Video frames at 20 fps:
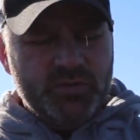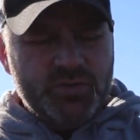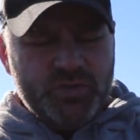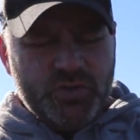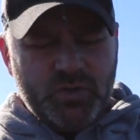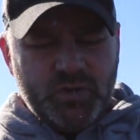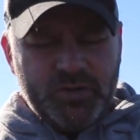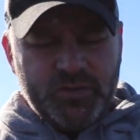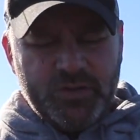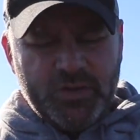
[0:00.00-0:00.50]

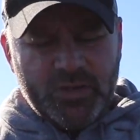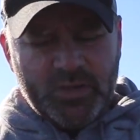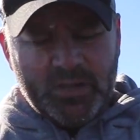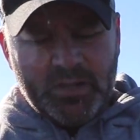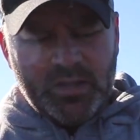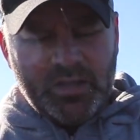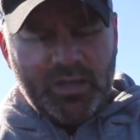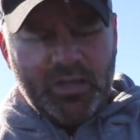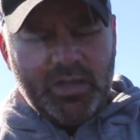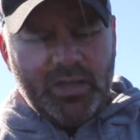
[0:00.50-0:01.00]
short.
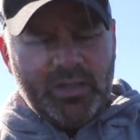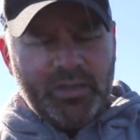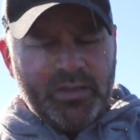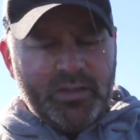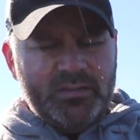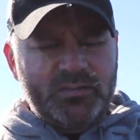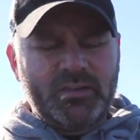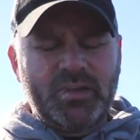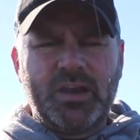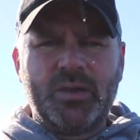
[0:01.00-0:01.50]
Like
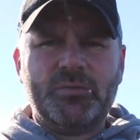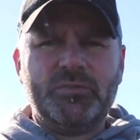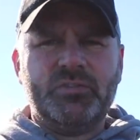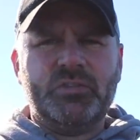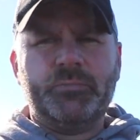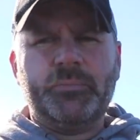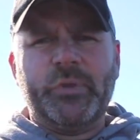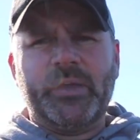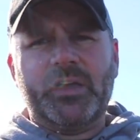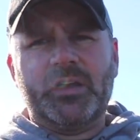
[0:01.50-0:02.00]
I said, I was
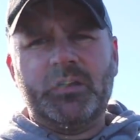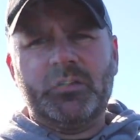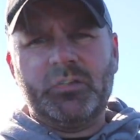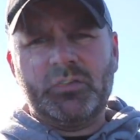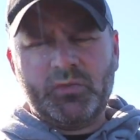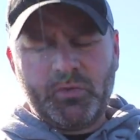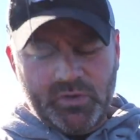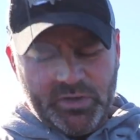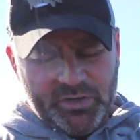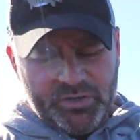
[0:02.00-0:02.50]
just picking on the
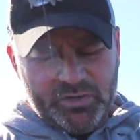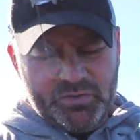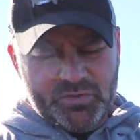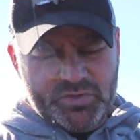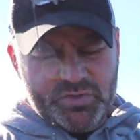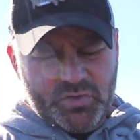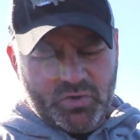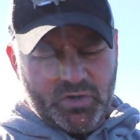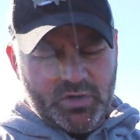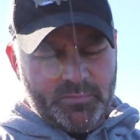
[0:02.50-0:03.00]
22
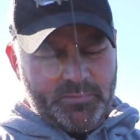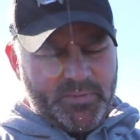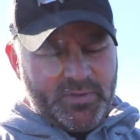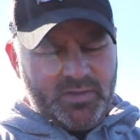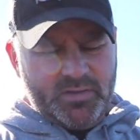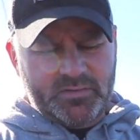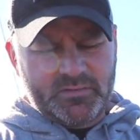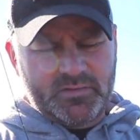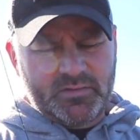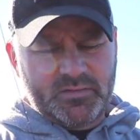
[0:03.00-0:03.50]
short
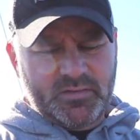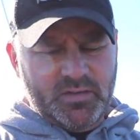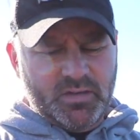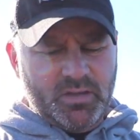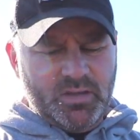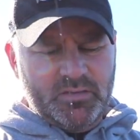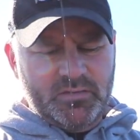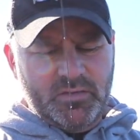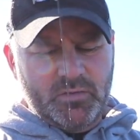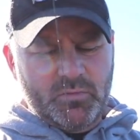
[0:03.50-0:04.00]
because it's an
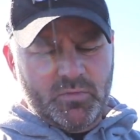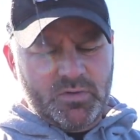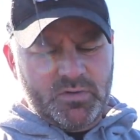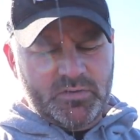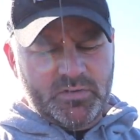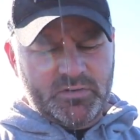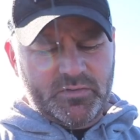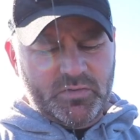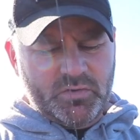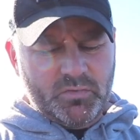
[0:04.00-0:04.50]
easy one
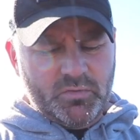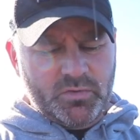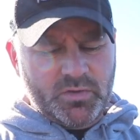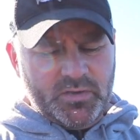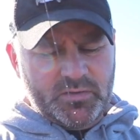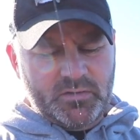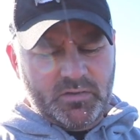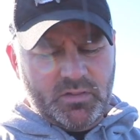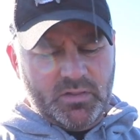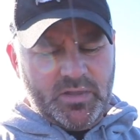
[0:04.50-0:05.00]
to tune
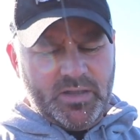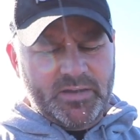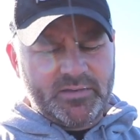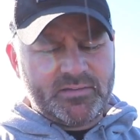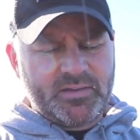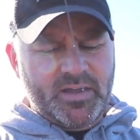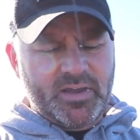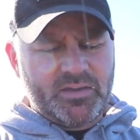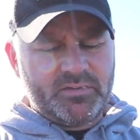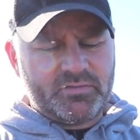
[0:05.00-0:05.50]
because the line
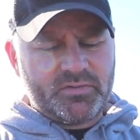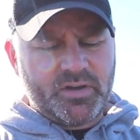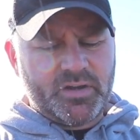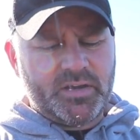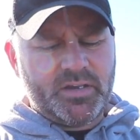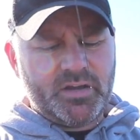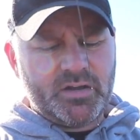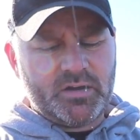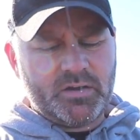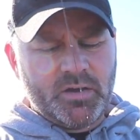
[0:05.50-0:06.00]
tie is right
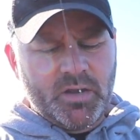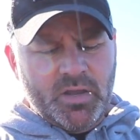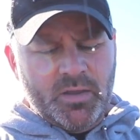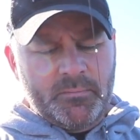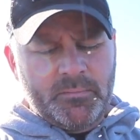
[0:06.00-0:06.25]
here.